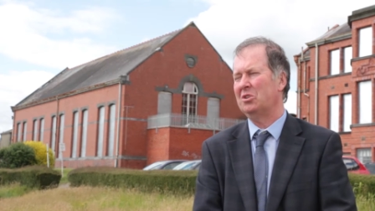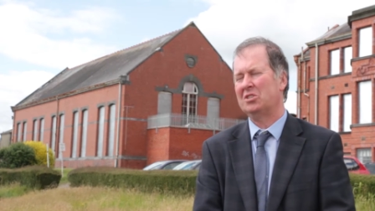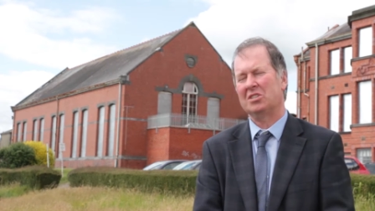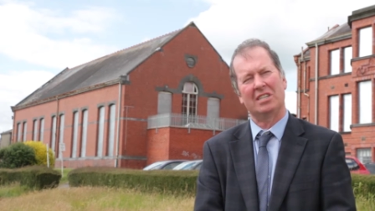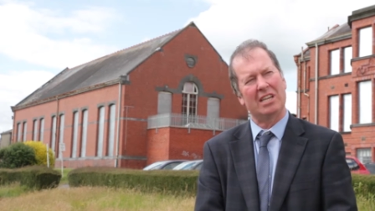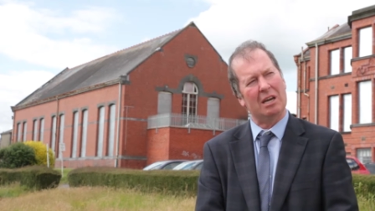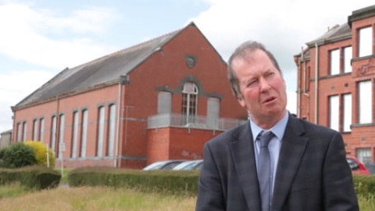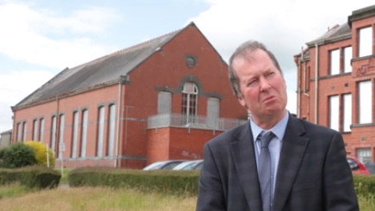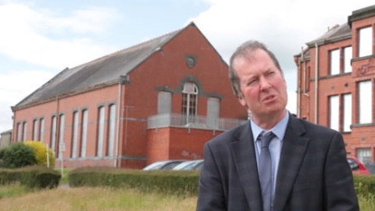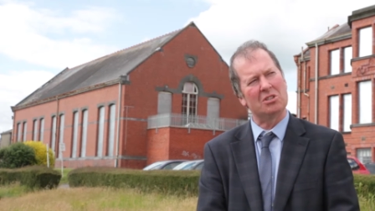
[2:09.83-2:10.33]
So
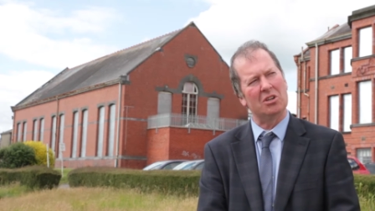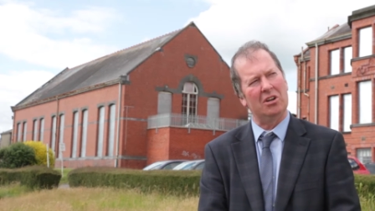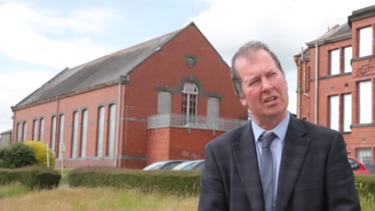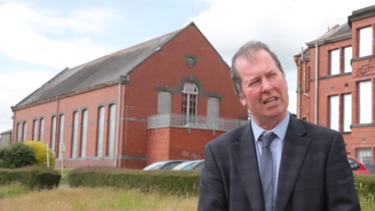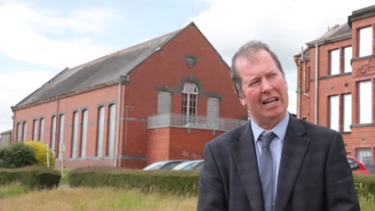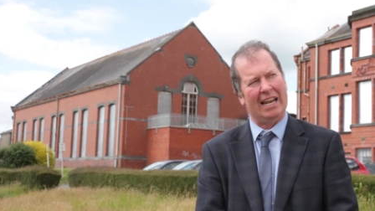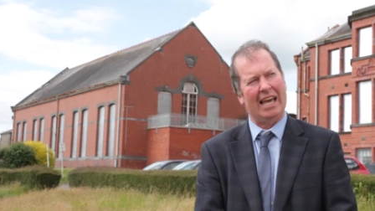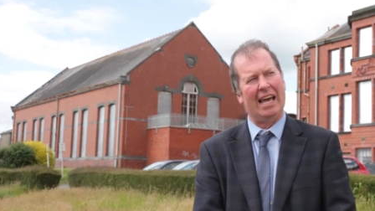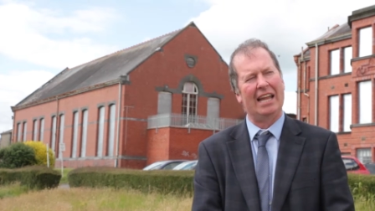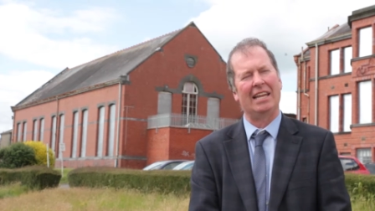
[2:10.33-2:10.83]
that was all
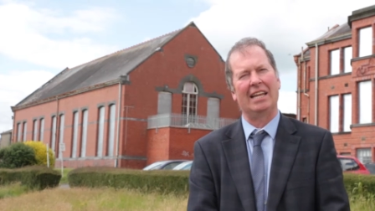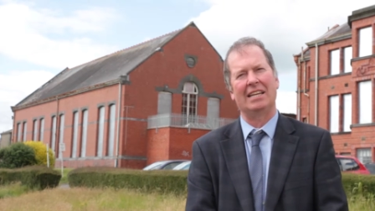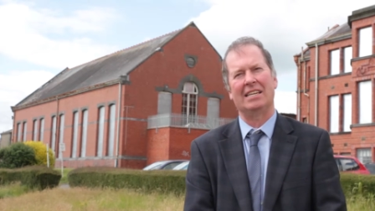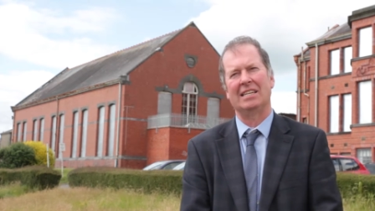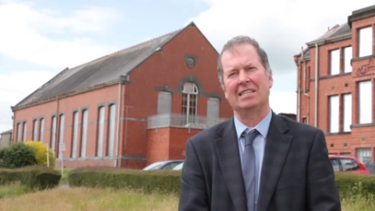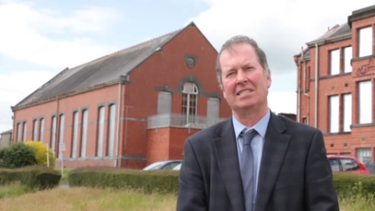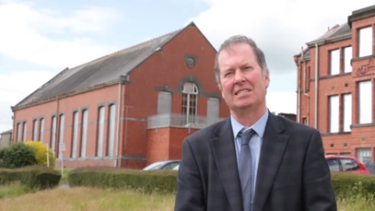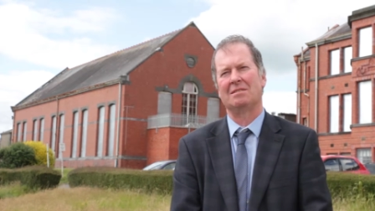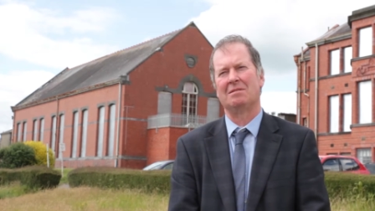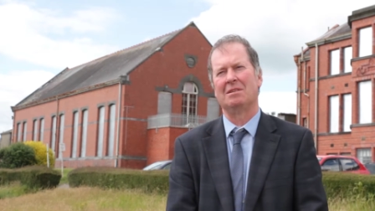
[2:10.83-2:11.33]
the land that
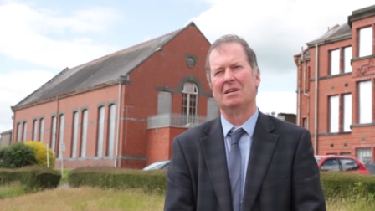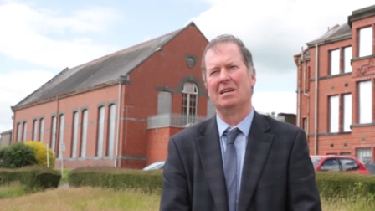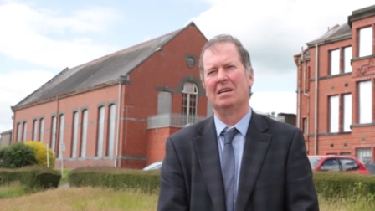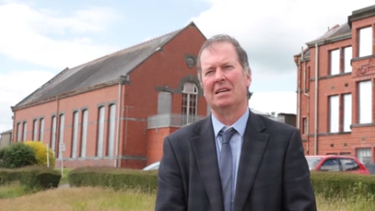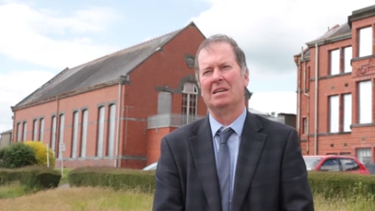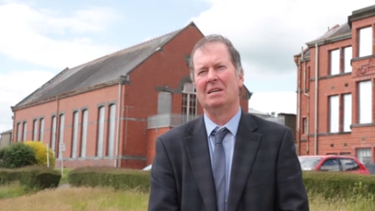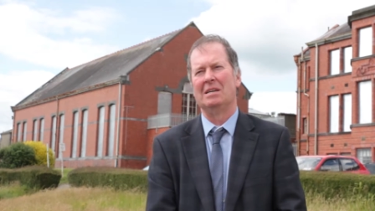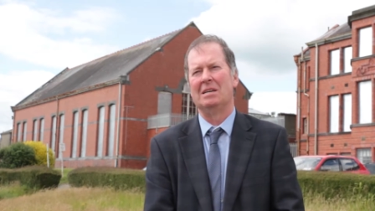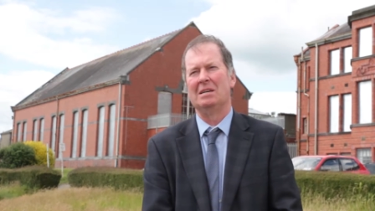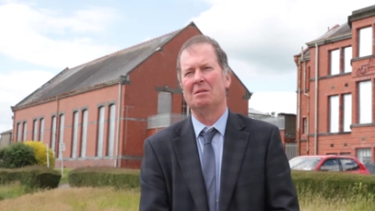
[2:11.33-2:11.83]
this
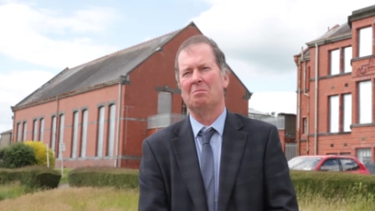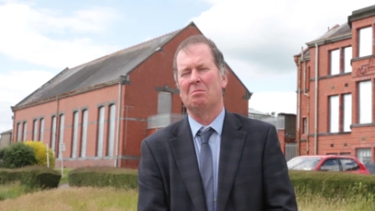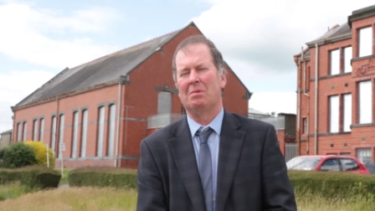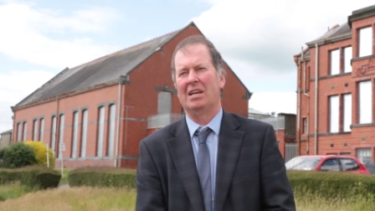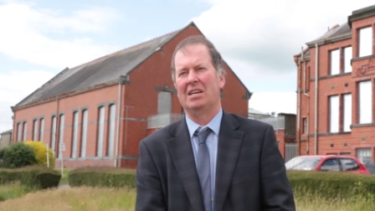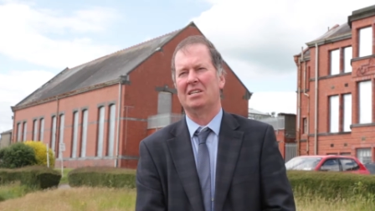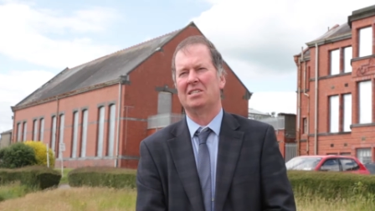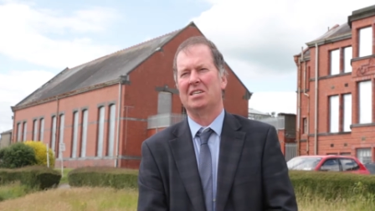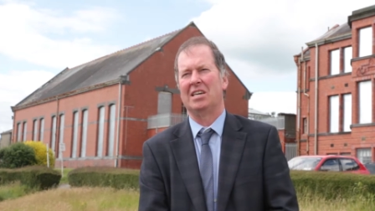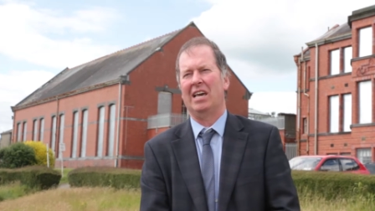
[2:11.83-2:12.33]

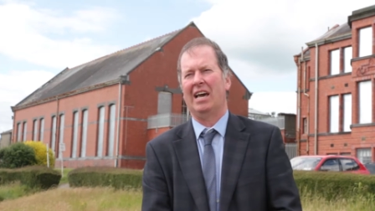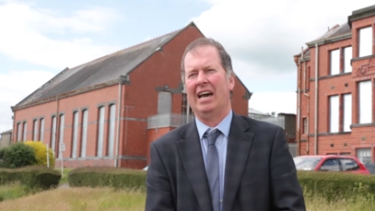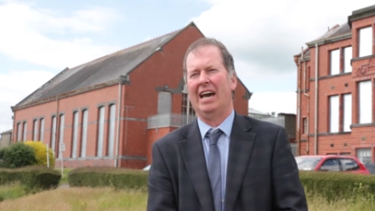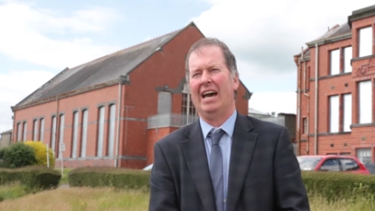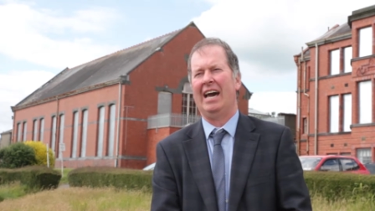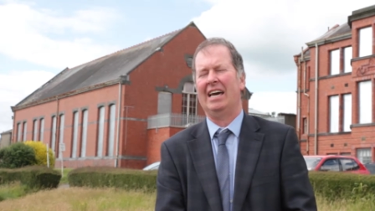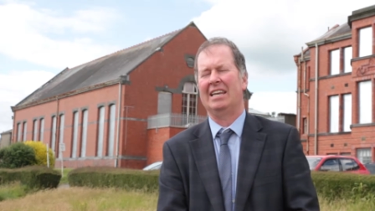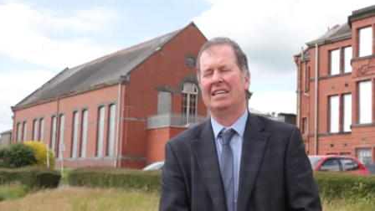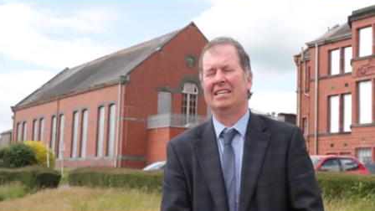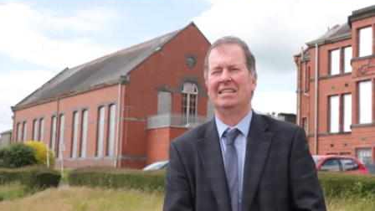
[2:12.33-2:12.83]
place
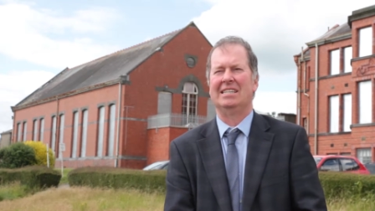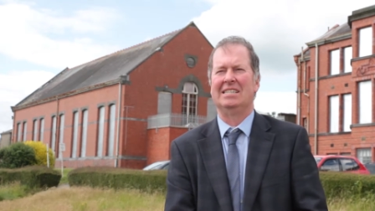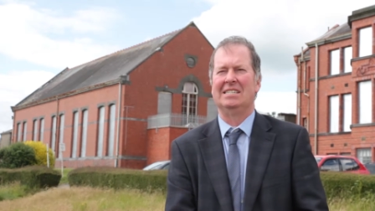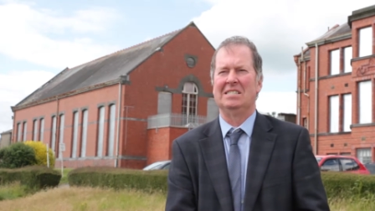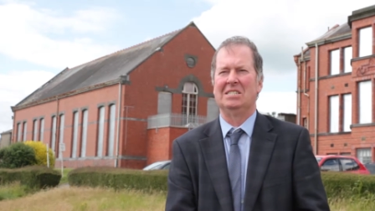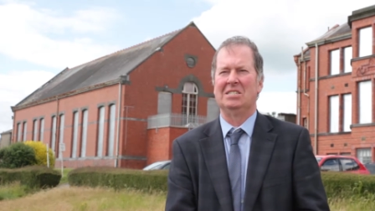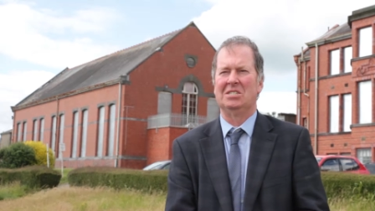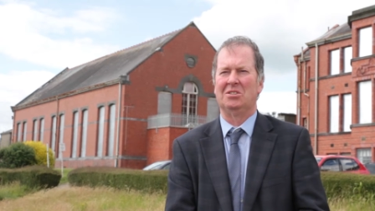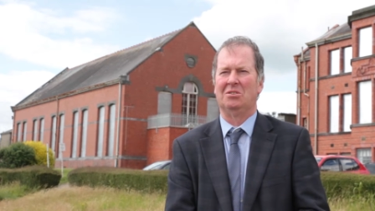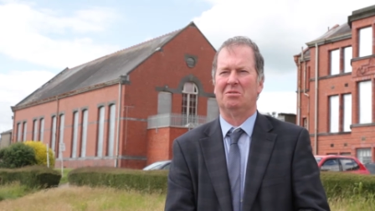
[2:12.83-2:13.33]
had.
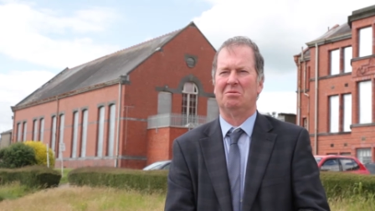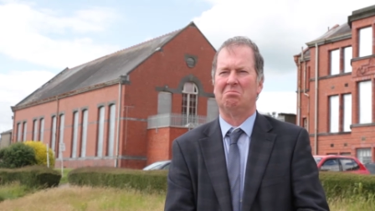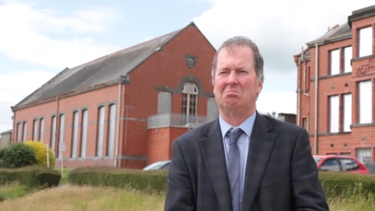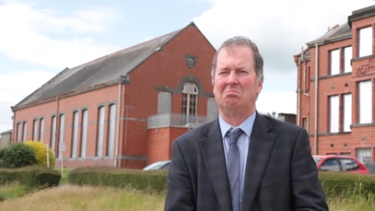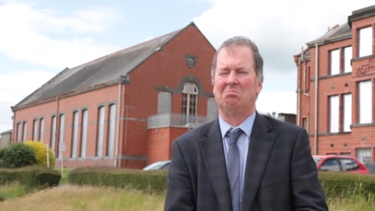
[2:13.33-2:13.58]
So